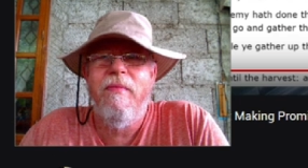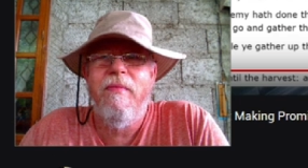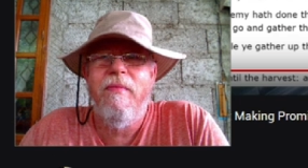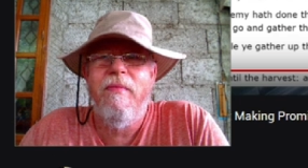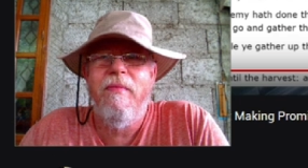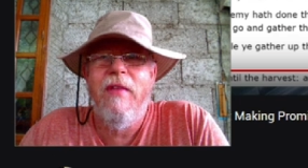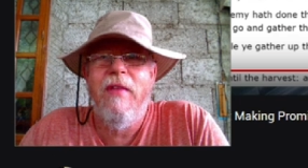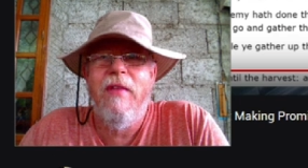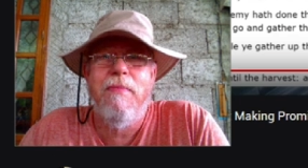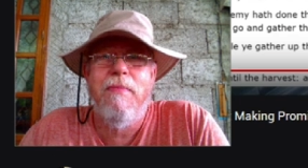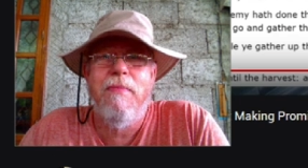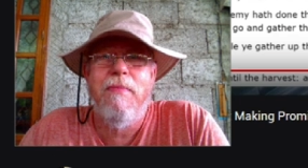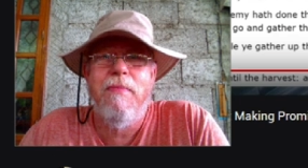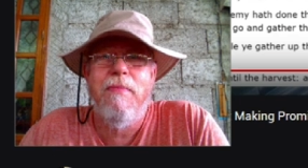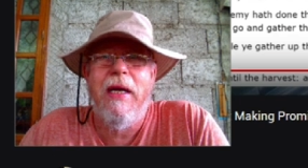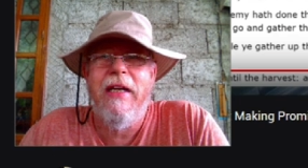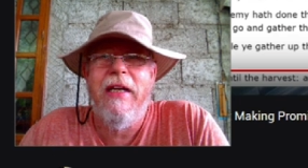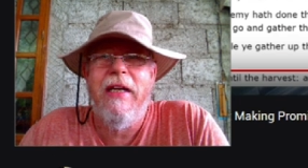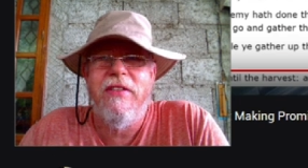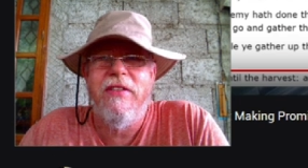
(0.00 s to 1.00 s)
That's my
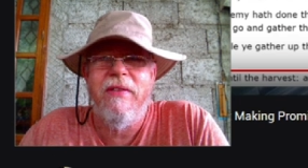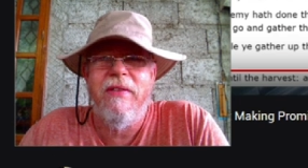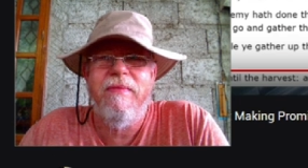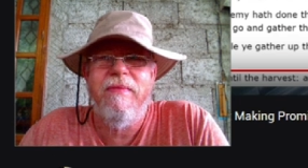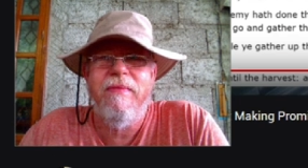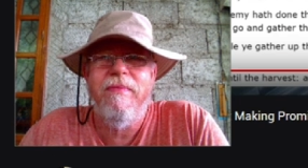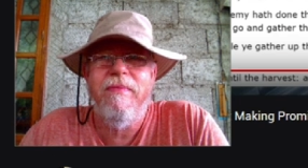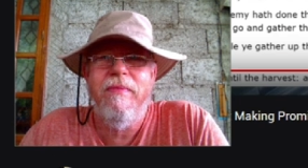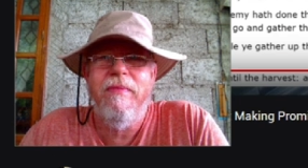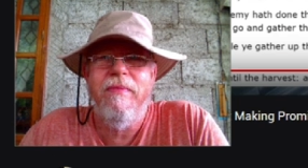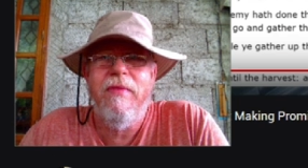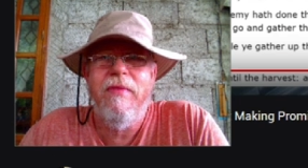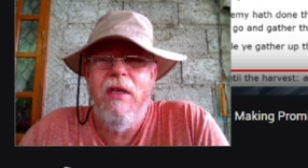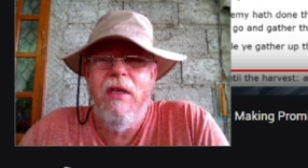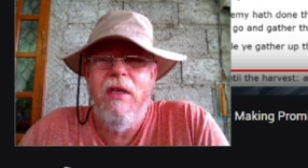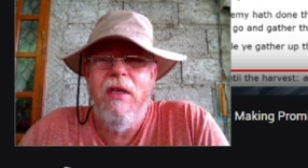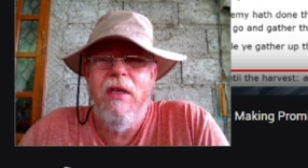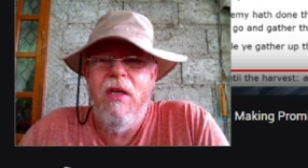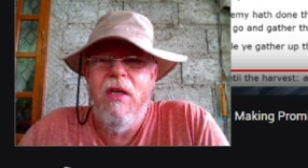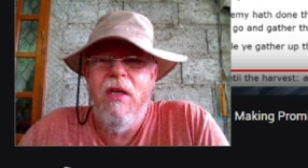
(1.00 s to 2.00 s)
nature.
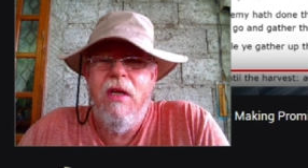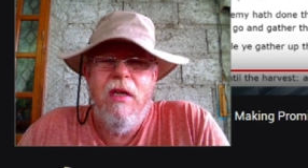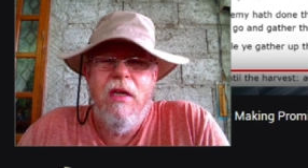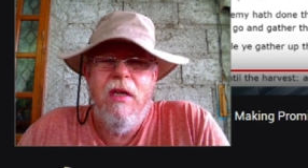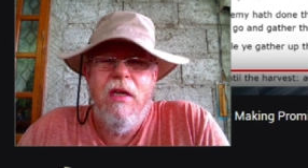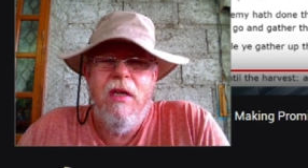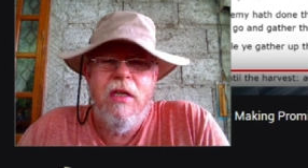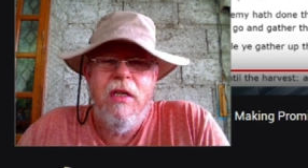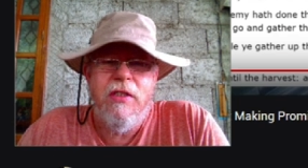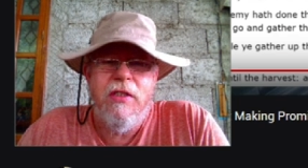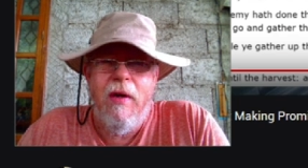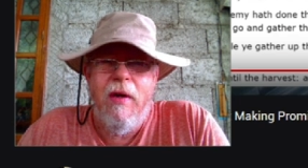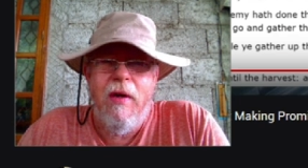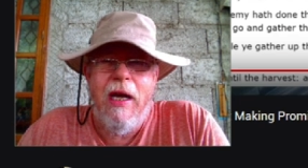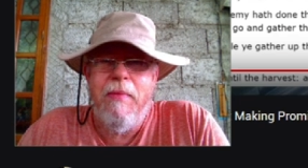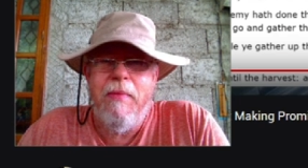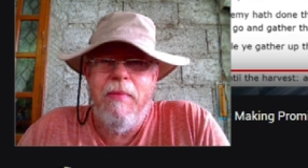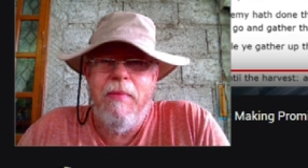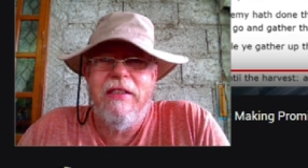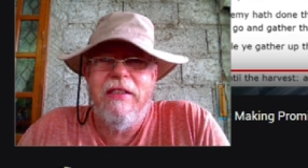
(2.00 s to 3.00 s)
So I'm
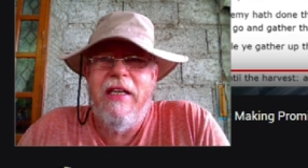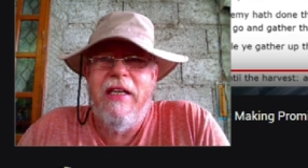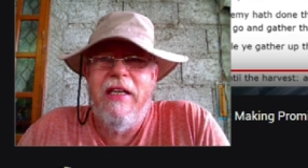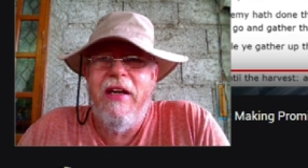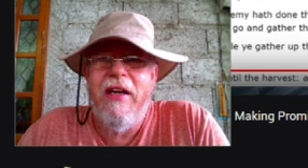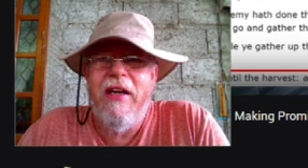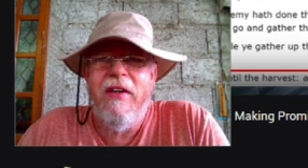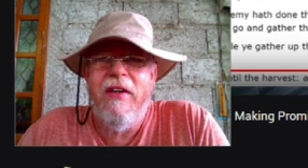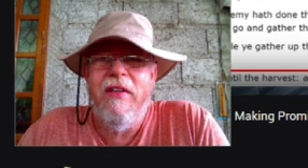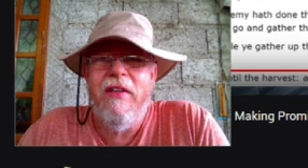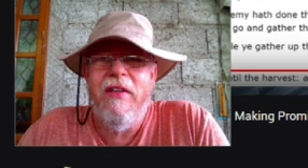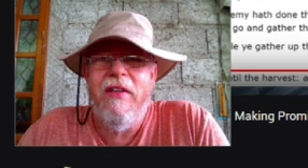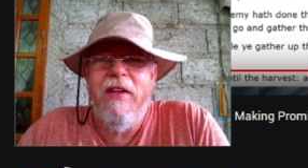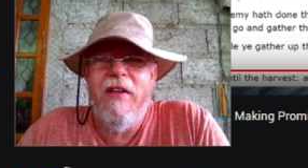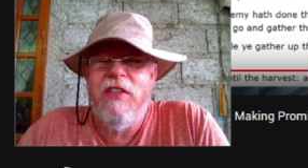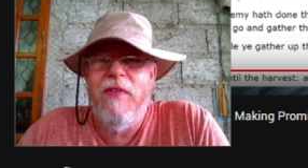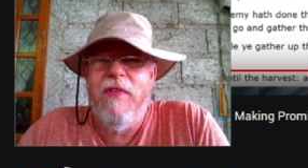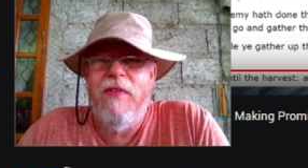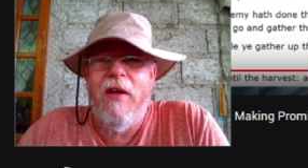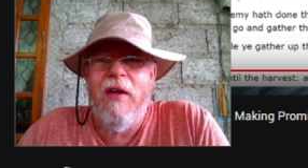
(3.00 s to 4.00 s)
not scared of
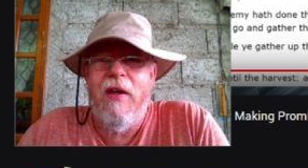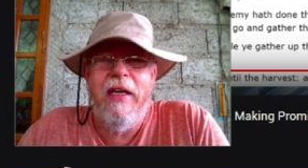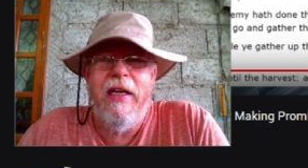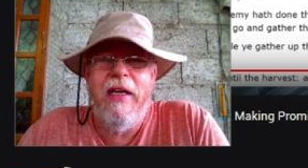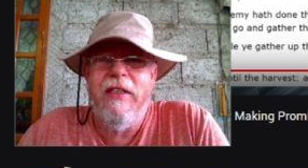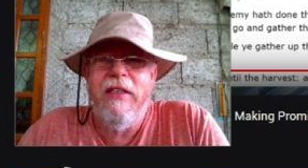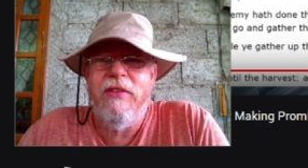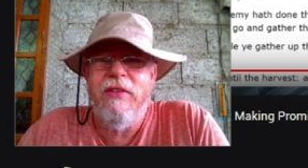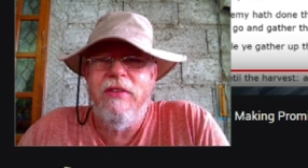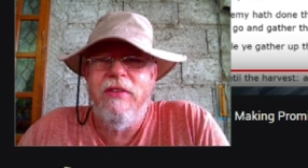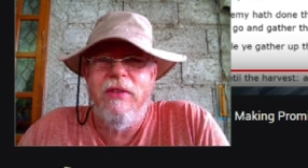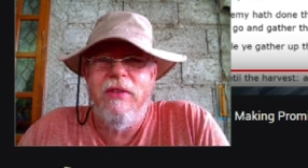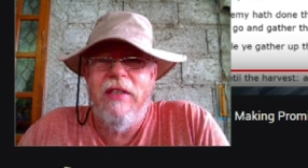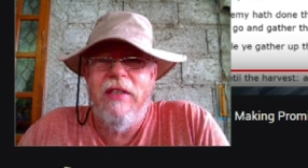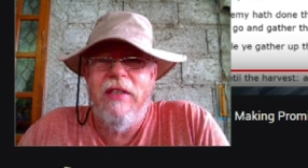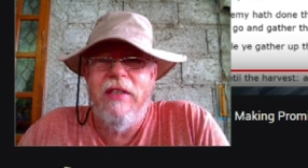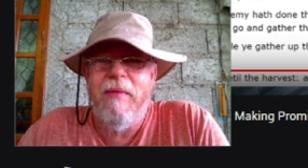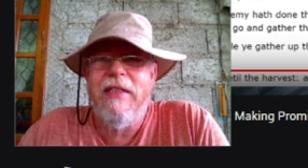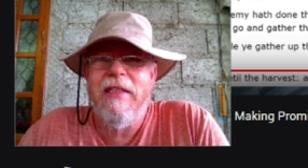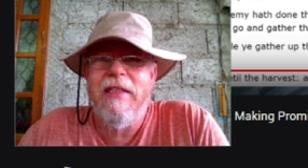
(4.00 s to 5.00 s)
these fallen angels.
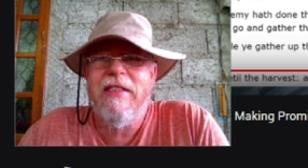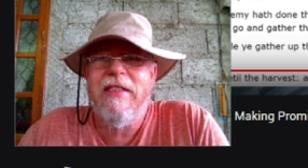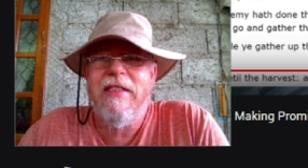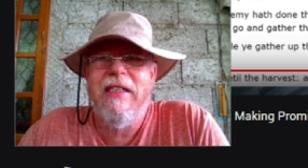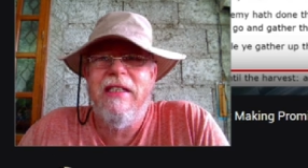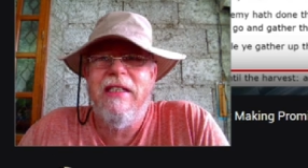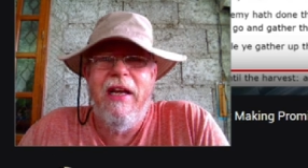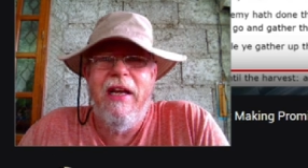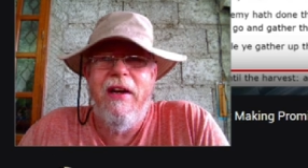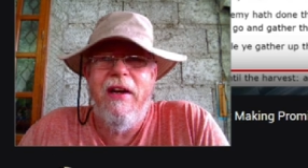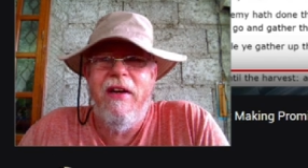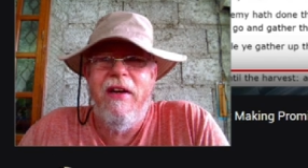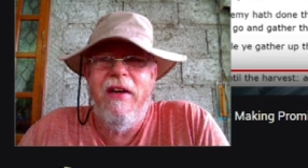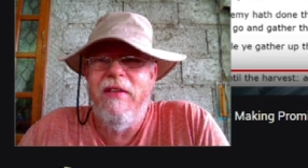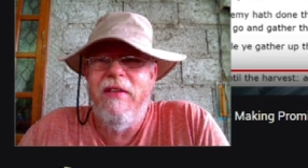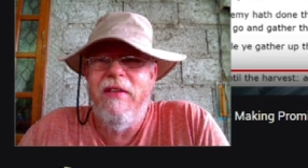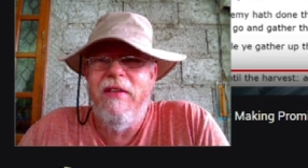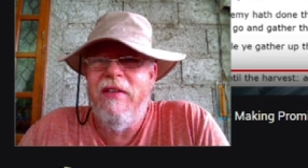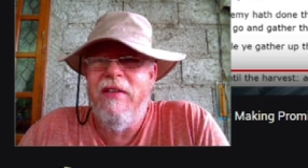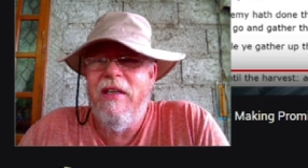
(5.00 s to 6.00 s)
I'm not scared
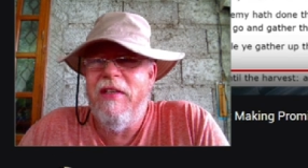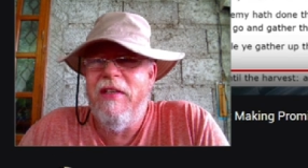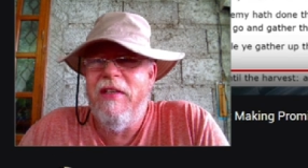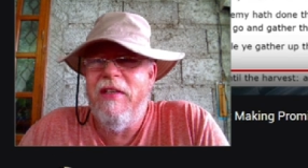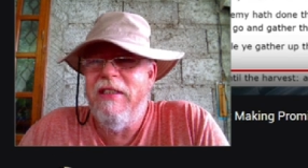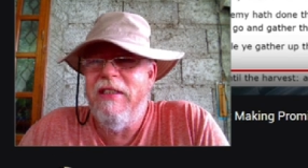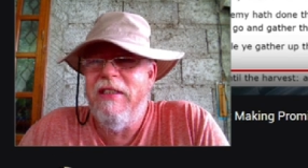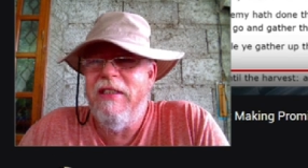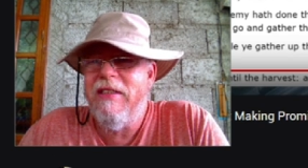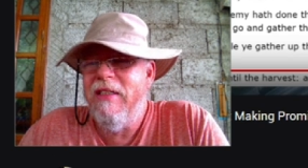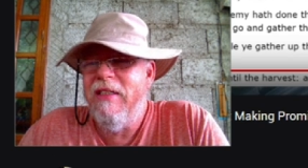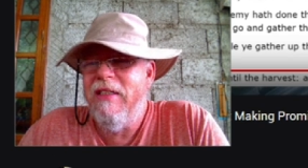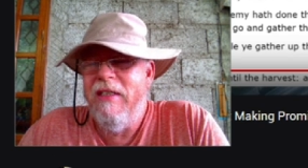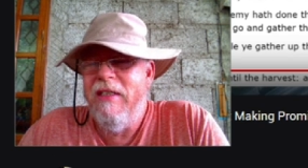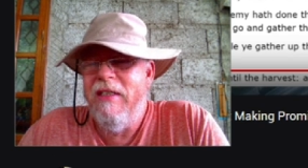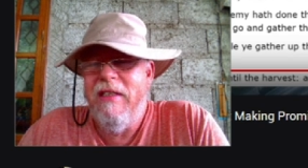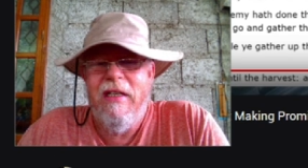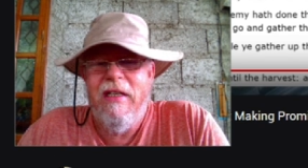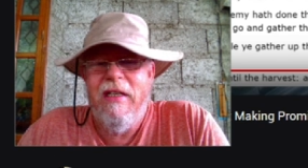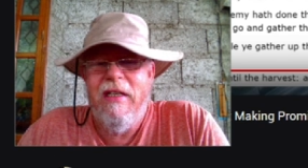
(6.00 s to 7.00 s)
of these
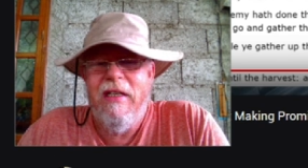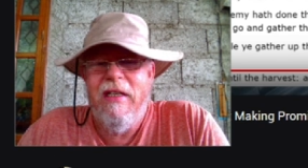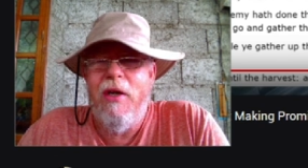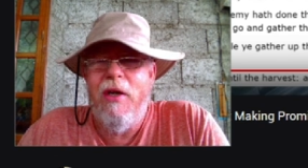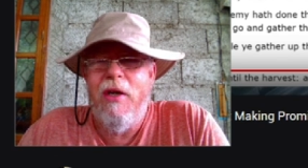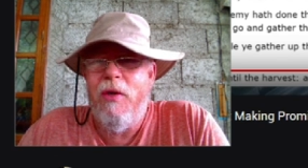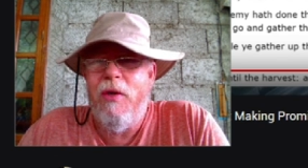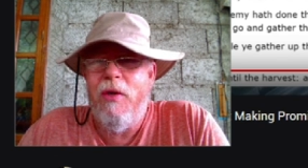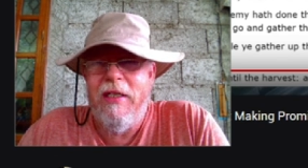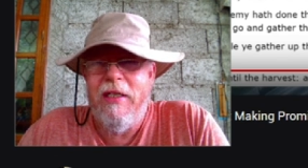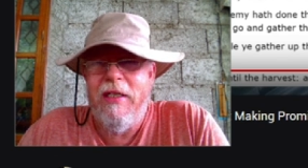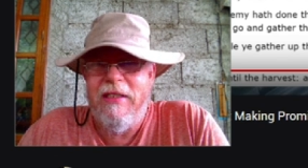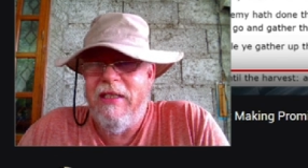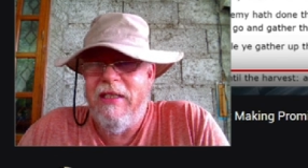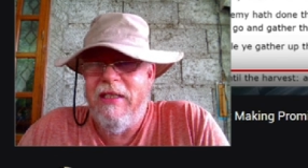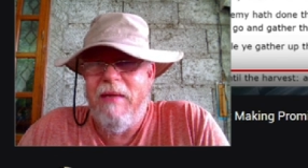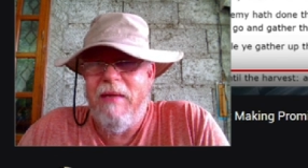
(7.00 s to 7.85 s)
locusts.